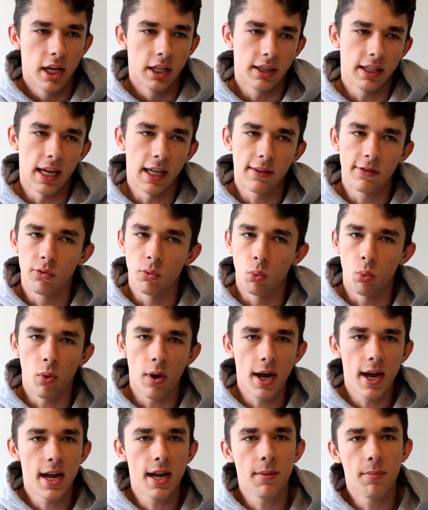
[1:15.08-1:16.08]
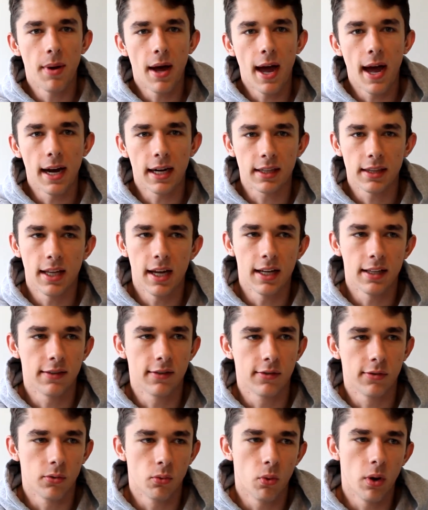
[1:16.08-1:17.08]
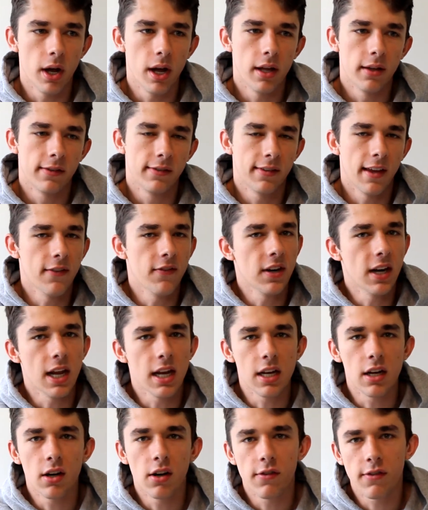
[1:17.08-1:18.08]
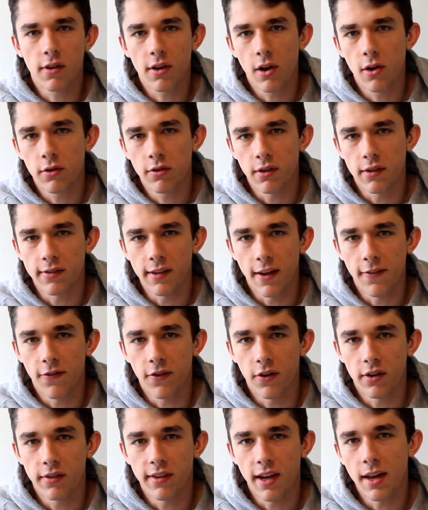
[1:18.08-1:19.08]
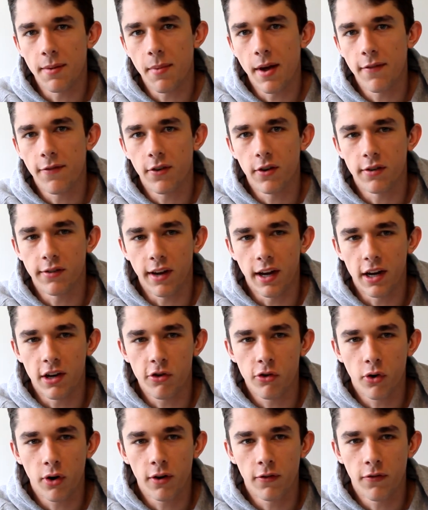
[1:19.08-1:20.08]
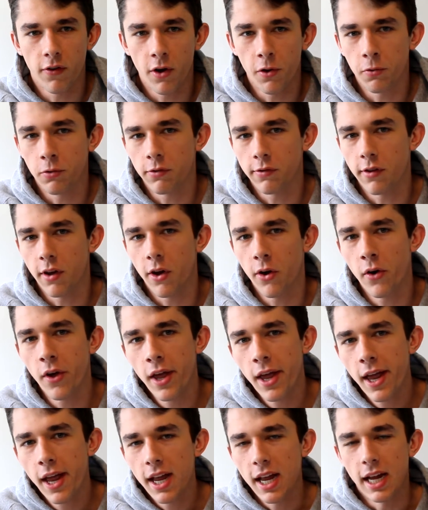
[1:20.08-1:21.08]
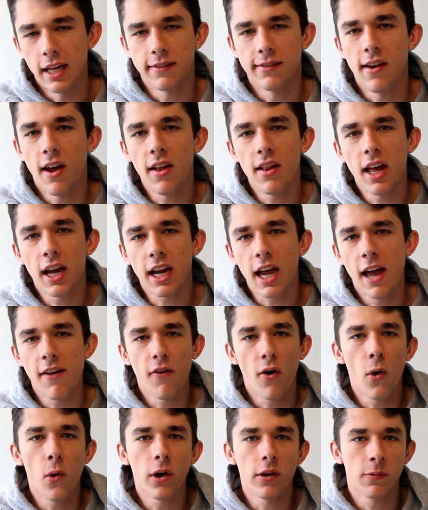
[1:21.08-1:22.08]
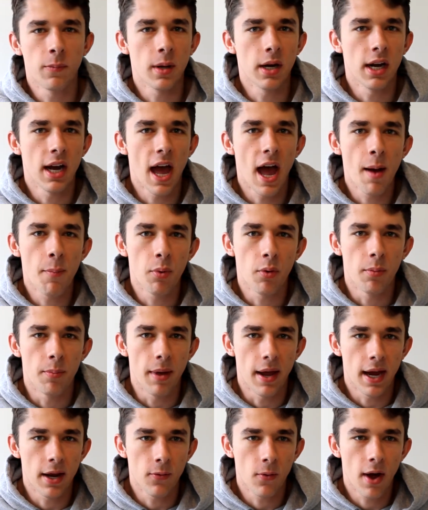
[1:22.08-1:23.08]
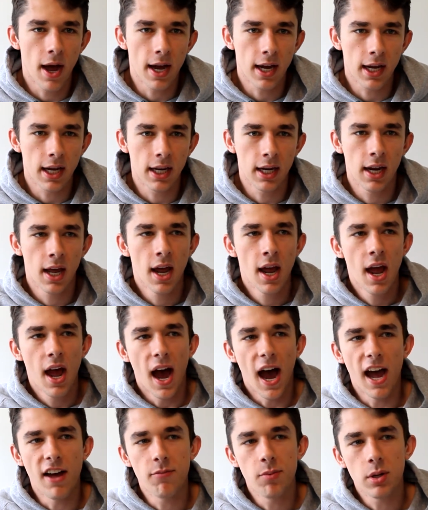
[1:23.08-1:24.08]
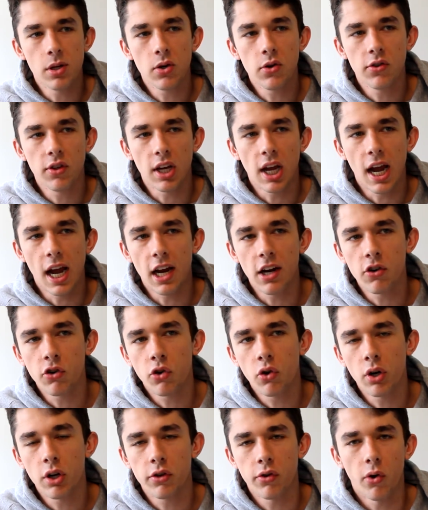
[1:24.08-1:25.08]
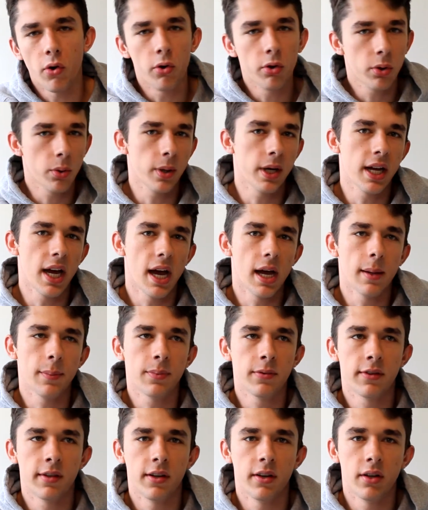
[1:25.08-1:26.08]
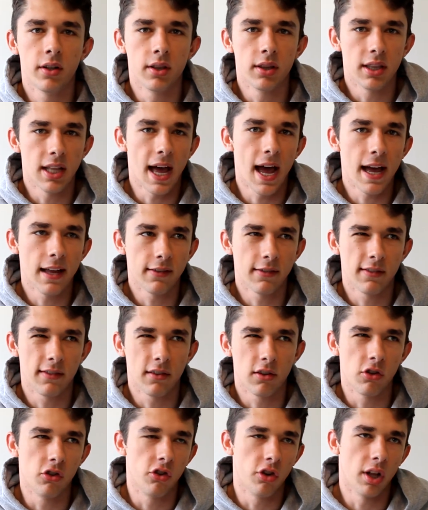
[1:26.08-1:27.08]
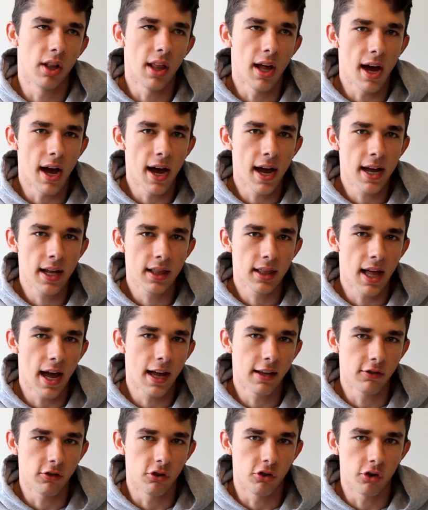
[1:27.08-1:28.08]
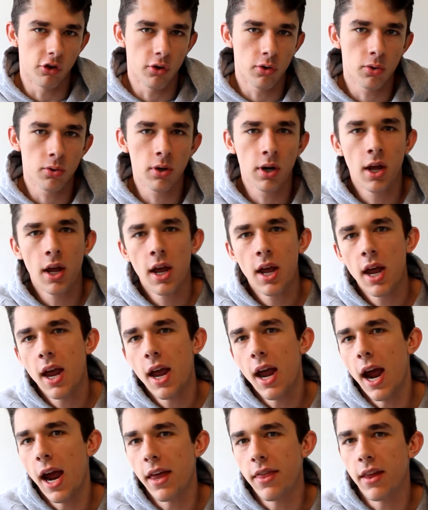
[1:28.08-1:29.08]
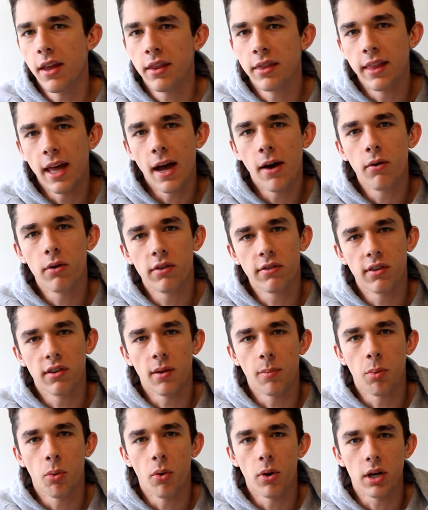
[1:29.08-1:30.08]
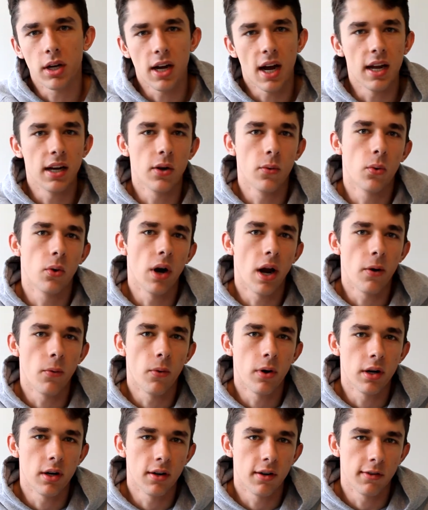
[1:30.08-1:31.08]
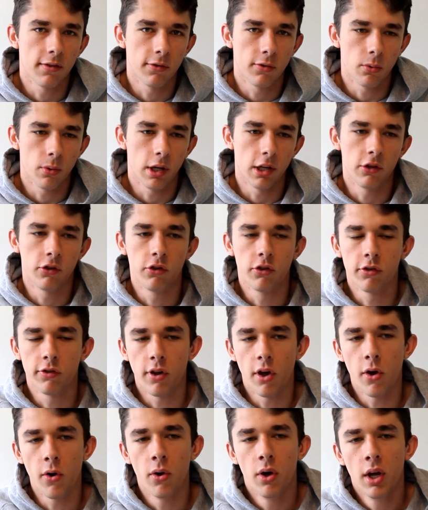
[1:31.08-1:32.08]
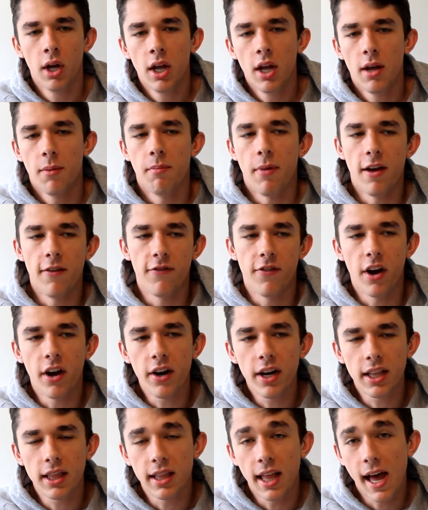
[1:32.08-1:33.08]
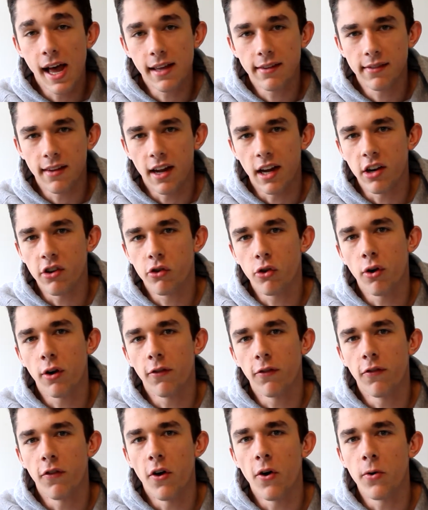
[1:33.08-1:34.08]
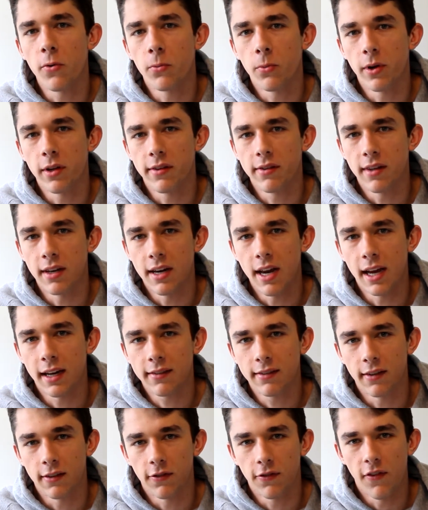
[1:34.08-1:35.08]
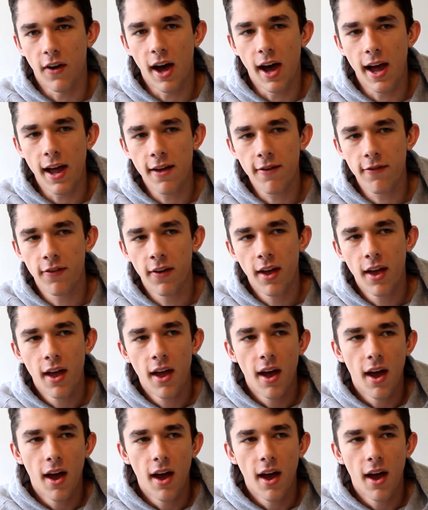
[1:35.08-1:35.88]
that's way back. That's what, seven, eight years ago since I first had my first Android phone. So it's not like I've always been an Apple bandwagon. I've been using Androids all the way up till last July, last June, and then that was to the point kind of where I wanted to switch. So my very last Android phone was the Nexus 5.